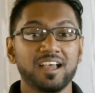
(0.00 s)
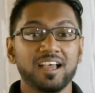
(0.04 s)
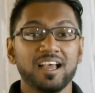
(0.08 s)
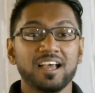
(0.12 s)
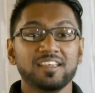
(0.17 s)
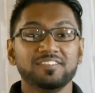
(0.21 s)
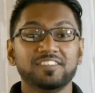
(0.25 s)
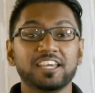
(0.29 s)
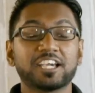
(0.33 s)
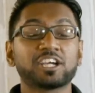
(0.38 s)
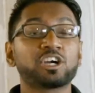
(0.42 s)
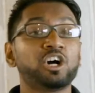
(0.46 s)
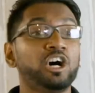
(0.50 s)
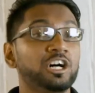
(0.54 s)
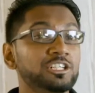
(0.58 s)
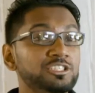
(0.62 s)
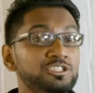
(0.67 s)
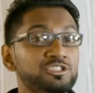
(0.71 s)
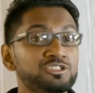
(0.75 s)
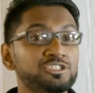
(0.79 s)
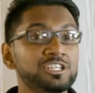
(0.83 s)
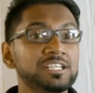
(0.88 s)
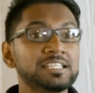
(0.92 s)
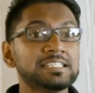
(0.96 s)
The
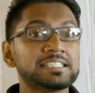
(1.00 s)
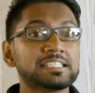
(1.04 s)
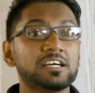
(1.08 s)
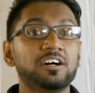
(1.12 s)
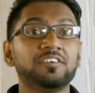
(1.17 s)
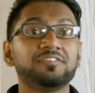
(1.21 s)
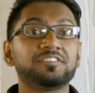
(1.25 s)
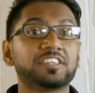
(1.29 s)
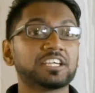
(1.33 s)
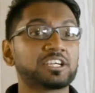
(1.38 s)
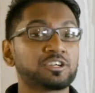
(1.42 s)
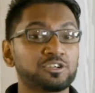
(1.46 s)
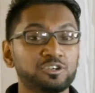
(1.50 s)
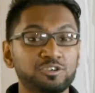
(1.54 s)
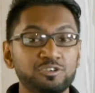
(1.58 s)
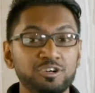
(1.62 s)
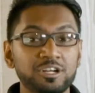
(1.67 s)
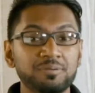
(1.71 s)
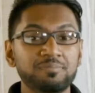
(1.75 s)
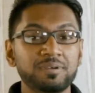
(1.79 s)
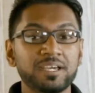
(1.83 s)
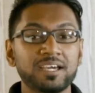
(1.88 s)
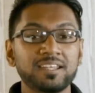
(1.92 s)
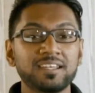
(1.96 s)
countries of the
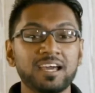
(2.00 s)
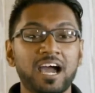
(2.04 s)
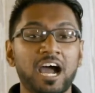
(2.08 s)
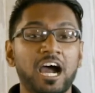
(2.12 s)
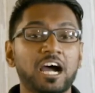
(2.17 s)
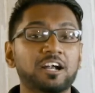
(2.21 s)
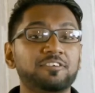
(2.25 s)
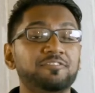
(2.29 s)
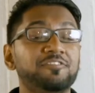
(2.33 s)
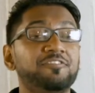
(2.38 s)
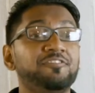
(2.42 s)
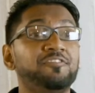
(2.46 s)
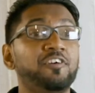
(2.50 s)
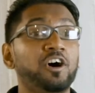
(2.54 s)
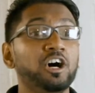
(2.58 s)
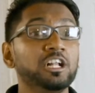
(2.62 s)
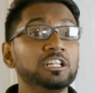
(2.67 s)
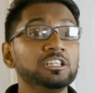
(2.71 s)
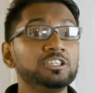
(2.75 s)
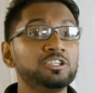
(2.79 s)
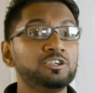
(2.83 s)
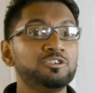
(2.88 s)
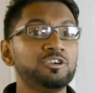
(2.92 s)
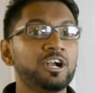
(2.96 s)
Caribbean are
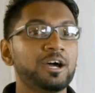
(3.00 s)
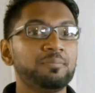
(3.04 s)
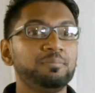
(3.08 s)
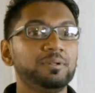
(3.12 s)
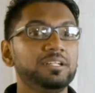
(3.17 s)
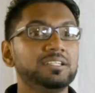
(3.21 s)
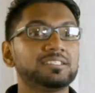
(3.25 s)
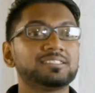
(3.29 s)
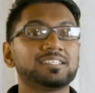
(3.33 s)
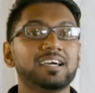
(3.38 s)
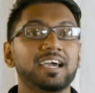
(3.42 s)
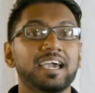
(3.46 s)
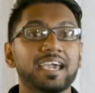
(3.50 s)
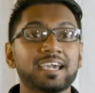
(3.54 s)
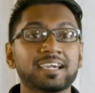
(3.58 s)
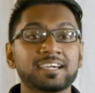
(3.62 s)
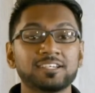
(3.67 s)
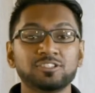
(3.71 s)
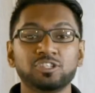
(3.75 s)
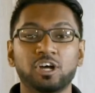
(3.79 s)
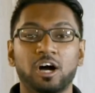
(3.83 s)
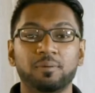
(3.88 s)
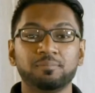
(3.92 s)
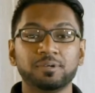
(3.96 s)
vulnerable to
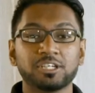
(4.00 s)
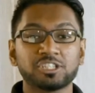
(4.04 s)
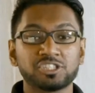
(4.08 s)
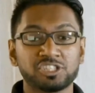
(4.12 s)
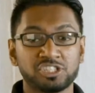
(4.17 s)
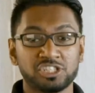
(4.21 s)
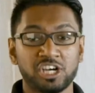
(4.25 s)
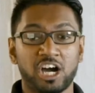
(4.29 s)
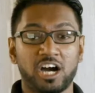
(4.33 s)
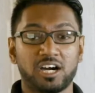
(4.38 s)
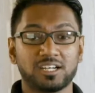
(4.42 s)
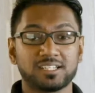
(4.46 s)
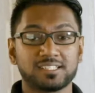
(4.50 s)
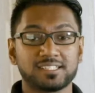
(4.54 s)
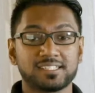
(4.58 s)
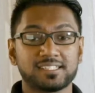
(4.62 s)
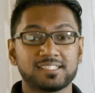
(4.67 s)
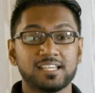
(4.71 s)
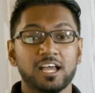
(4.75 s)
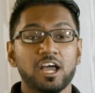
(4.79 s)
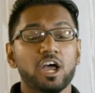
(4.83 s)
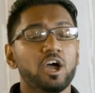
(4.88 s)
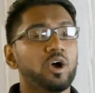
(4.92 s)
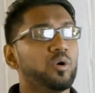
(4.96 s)
economic shocks,
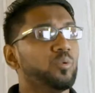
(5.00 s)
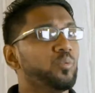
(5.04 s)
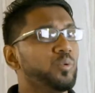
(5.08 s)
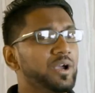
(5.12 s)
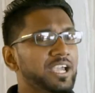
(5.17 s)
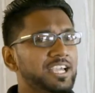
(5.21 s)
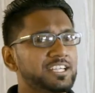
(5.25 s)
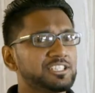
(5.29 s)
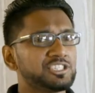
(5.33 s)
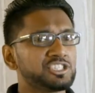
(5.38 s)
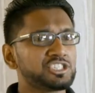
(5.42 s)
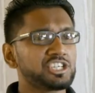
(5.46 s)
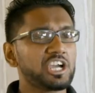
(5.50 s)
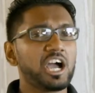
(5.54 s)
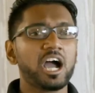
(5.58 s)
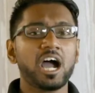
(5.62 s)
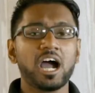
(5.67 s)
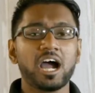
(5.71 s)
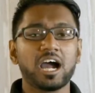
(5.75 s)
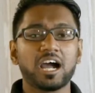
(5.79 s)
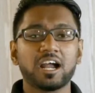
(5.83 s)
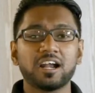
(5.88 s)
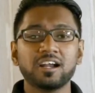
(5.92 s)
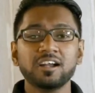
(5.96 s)
which
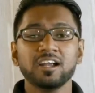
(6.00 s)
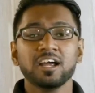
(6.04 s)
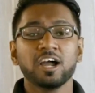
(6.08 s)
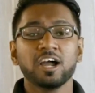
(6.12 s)
are